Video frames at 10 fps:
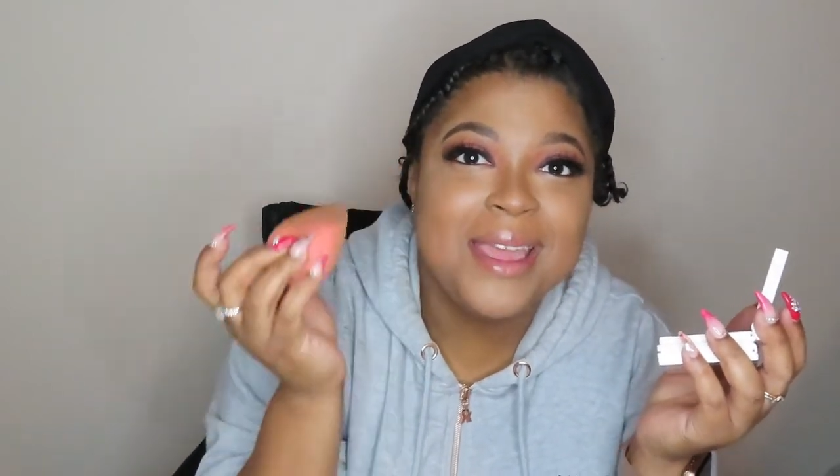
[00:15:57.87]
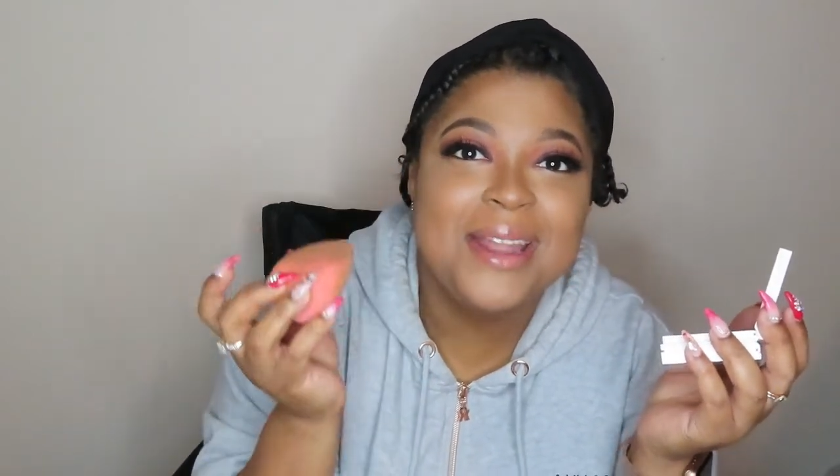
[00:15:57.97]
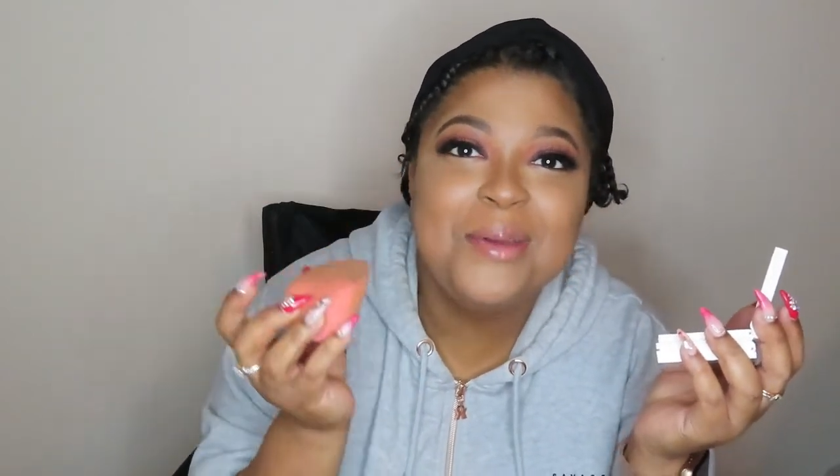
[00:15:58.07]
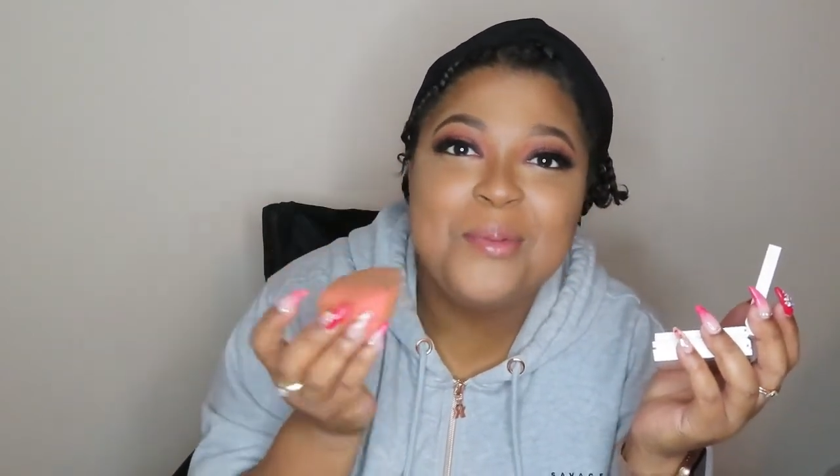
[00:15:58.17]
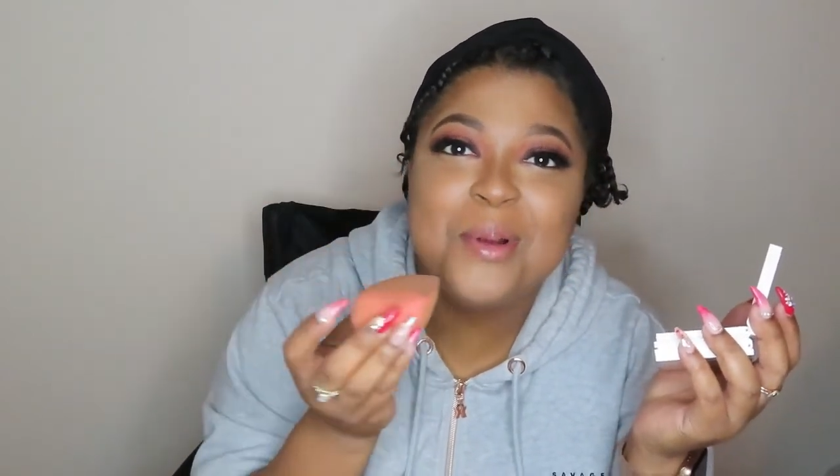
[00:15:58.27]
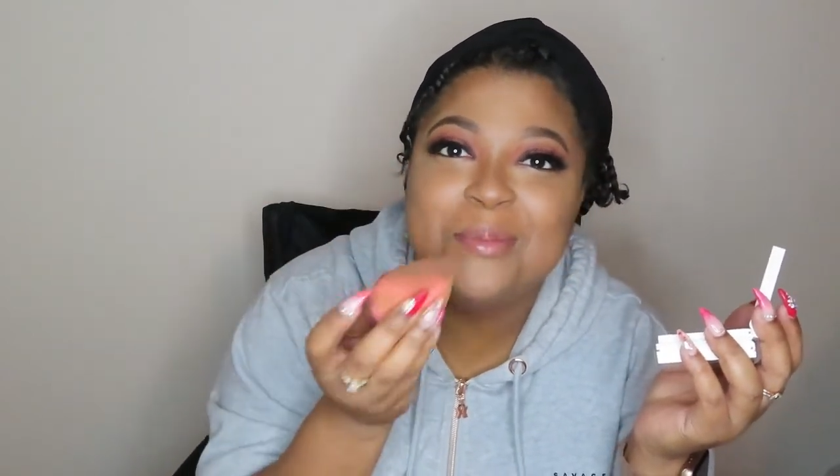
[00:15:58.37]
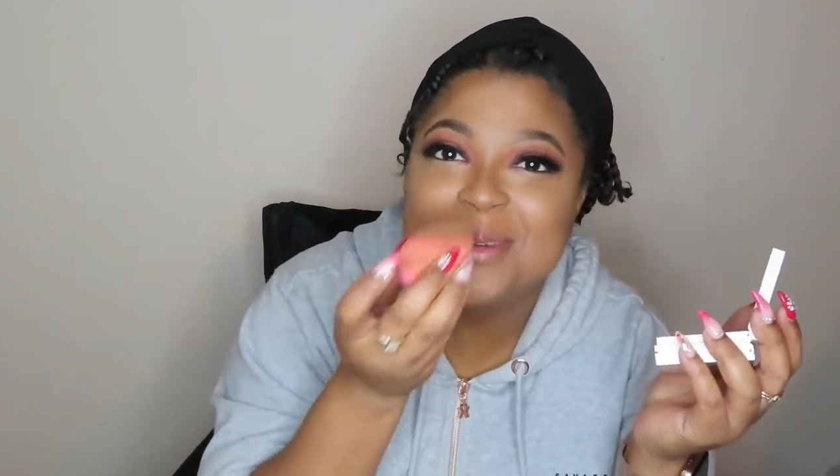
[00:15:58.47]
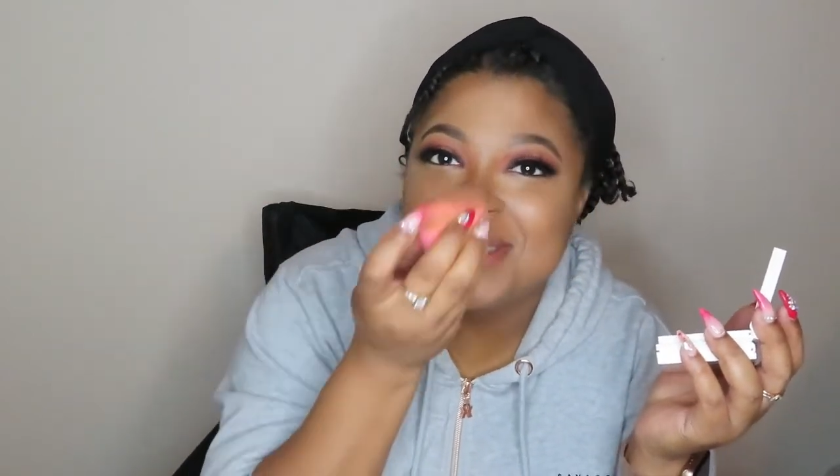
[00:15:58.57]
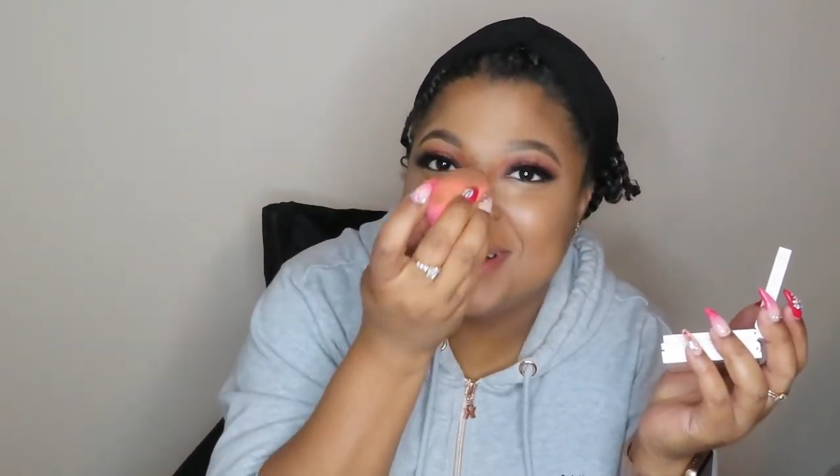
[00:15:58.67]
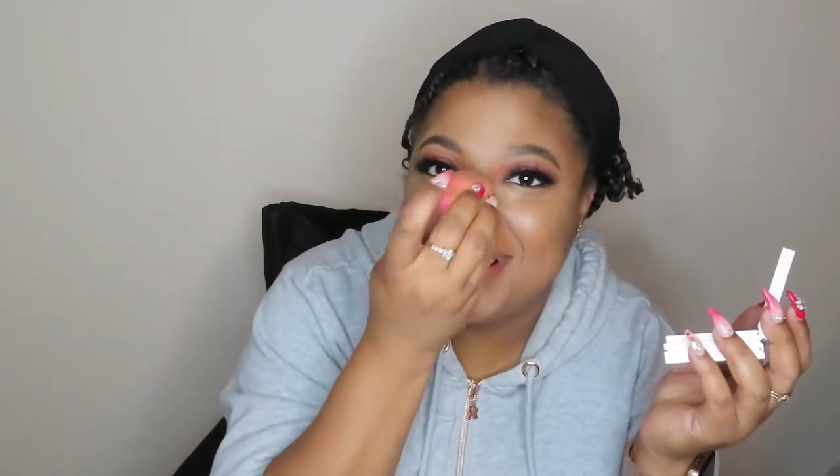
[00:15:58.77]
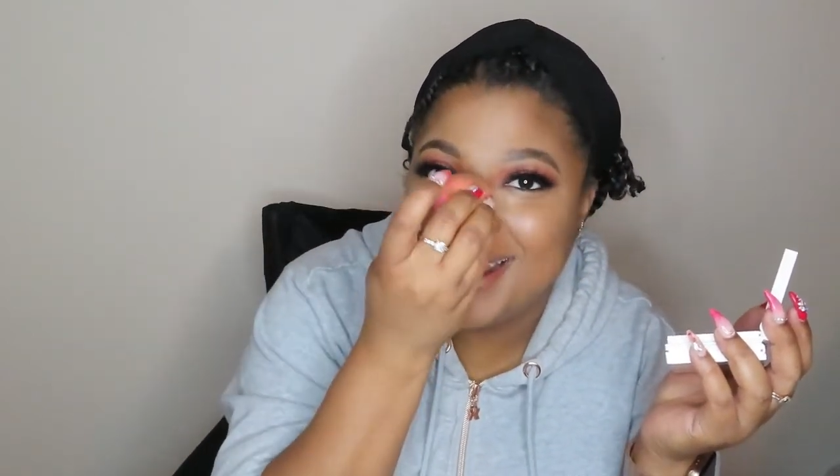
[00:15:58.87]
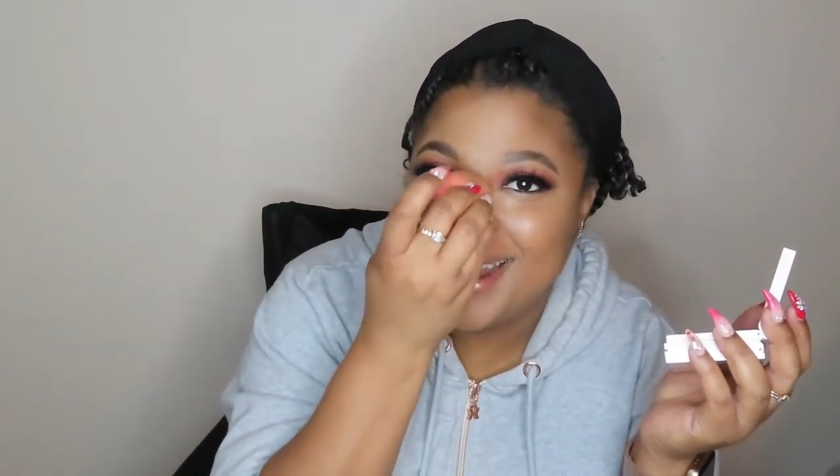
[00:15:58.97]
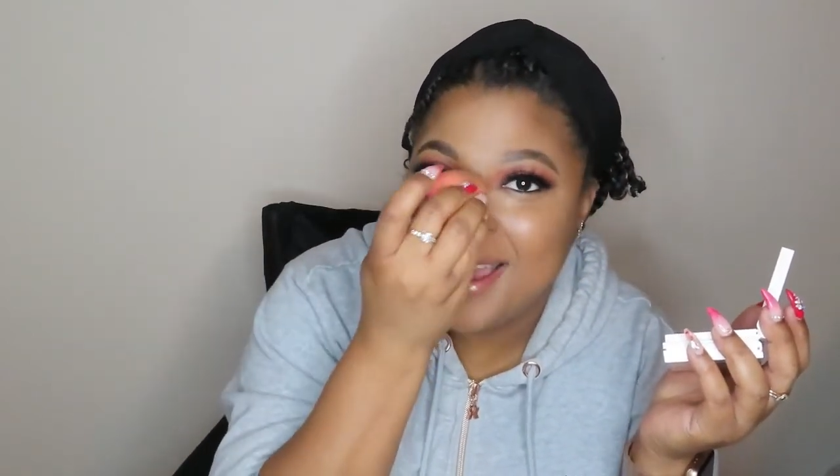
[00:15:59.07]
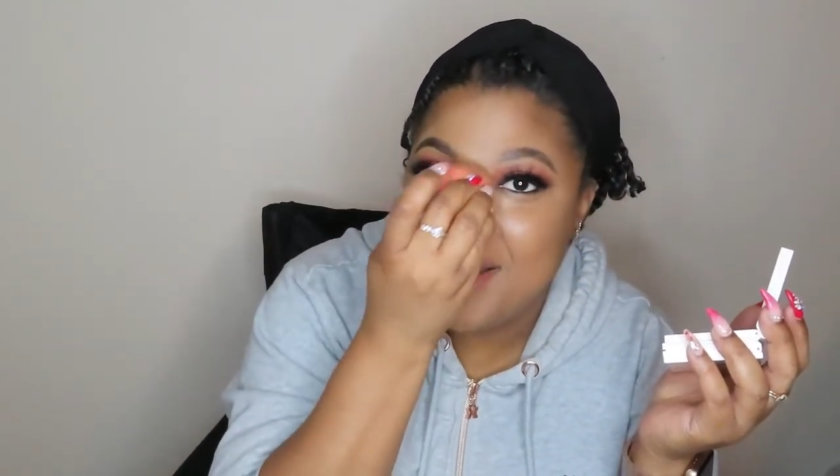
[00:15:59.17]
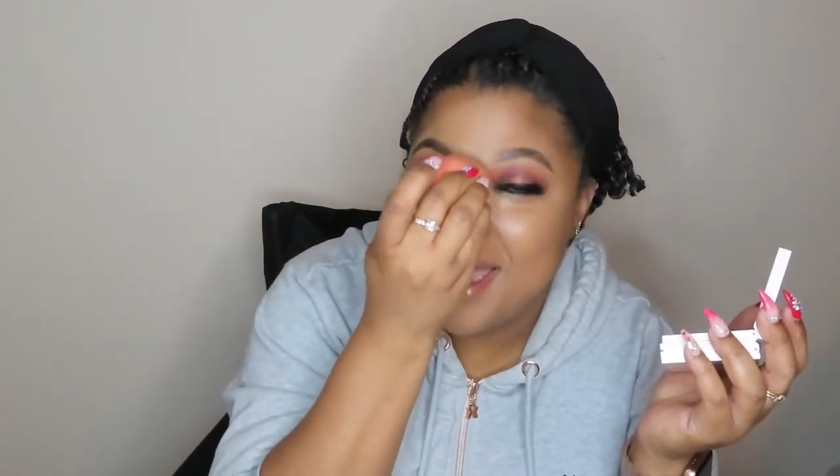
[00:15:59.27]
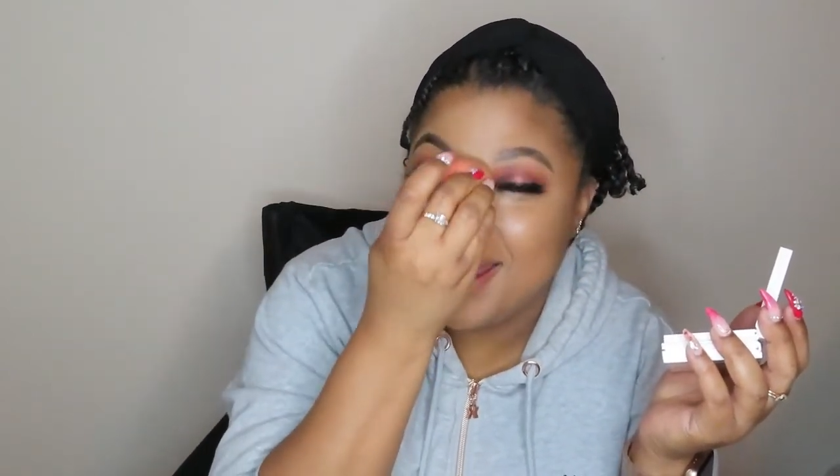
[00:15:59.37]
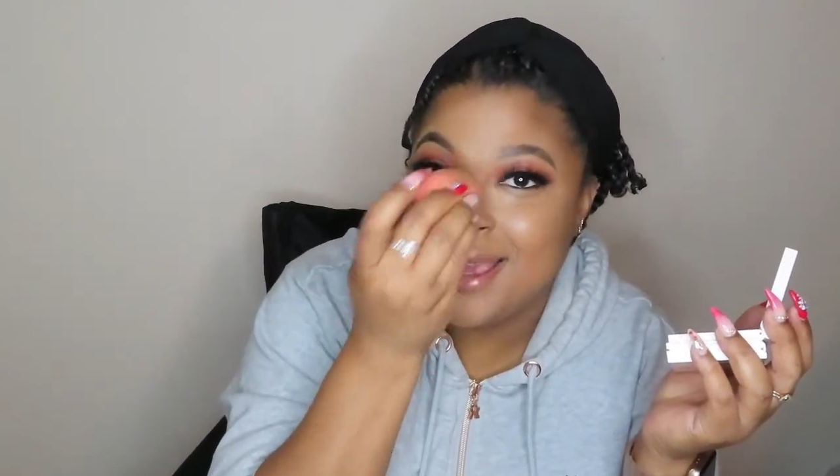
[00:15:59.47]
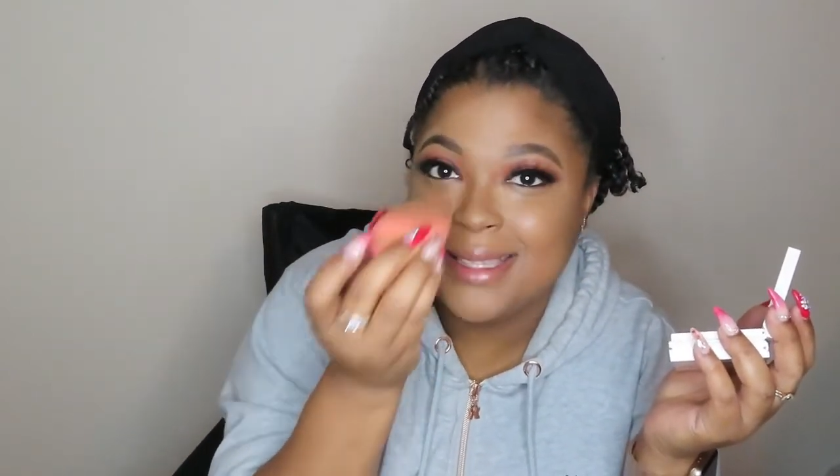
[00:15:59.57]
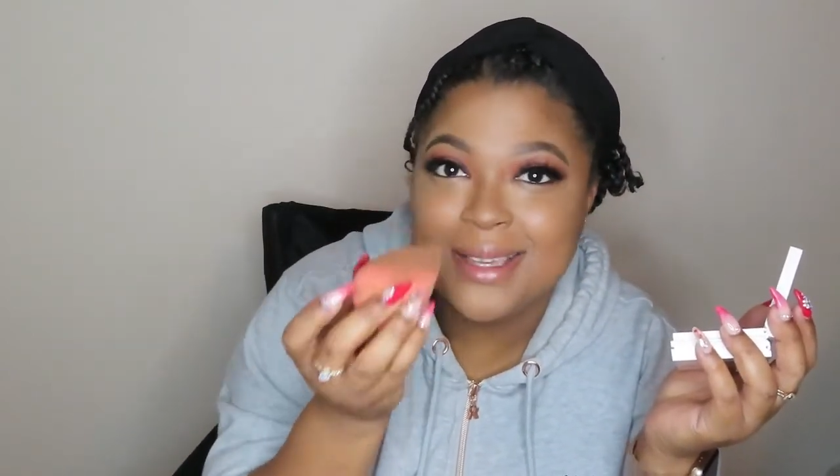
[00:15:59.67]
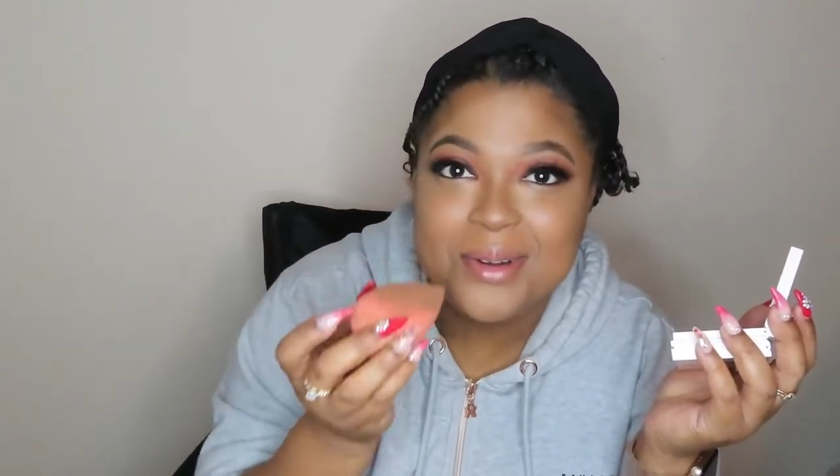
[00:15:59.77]
any more music right now and
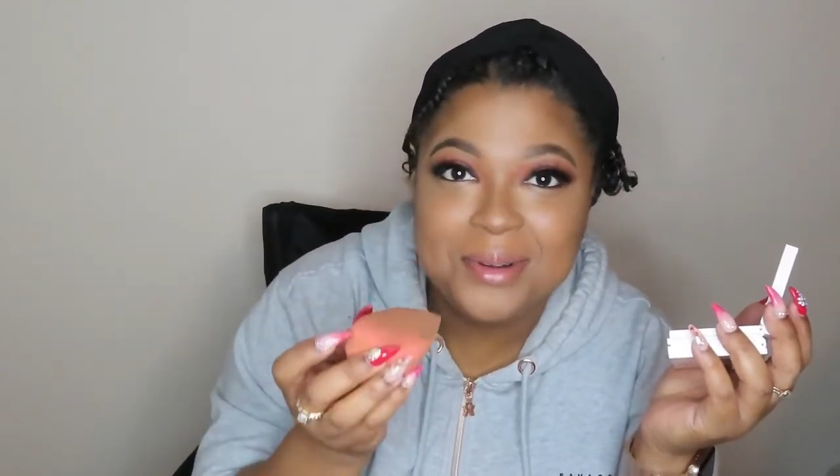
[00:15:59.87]
isn't